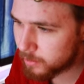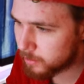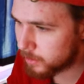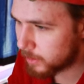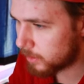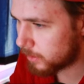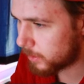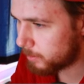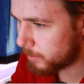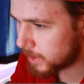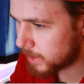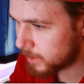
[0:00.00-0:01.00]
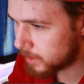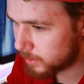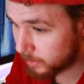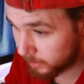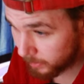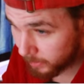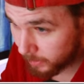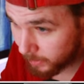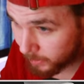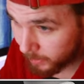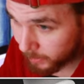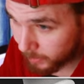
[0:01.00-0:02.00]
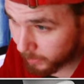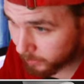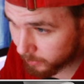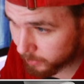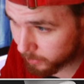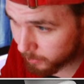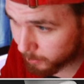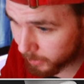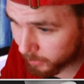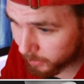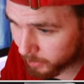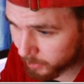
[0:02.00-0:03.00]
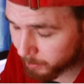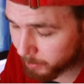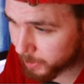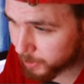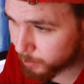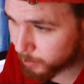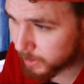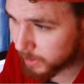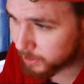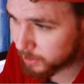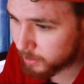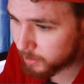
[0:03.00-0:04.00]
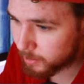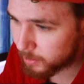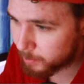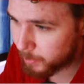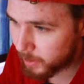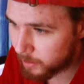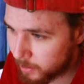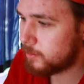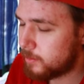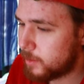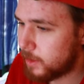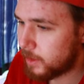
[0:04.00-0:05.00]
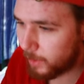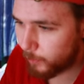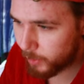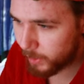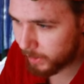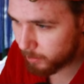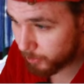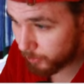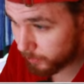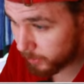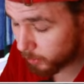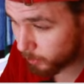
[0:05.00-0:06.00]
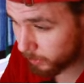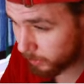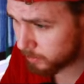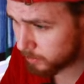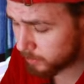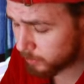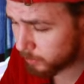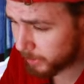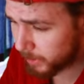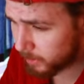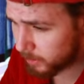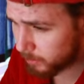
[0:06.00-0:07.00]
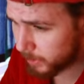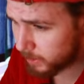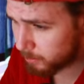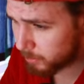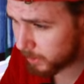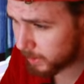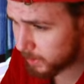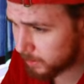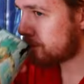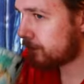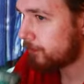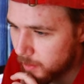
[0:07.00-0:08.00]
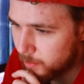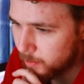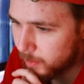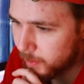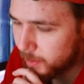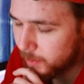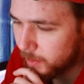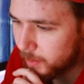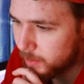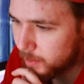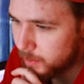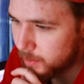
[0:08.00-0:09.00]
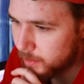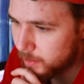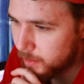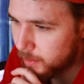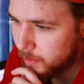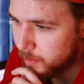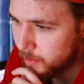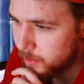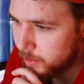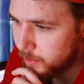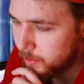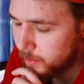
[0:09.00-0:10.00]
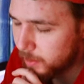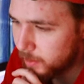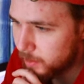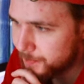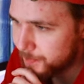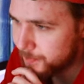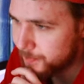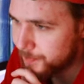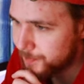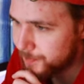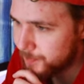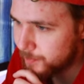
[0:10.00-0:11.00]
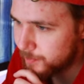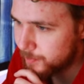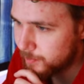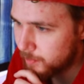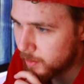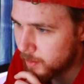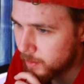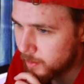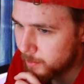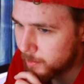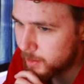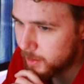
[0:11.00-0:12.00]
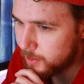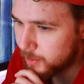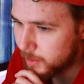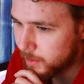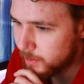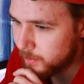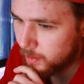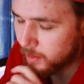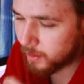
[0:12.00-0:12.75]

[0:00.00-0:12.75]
Oh, he misses it. He could have took the pawn because the bishop was actually pinned. And then I would have had to move the queen. Would have been a little bit unpleasant. Probably knight here to go here. Potentially get in.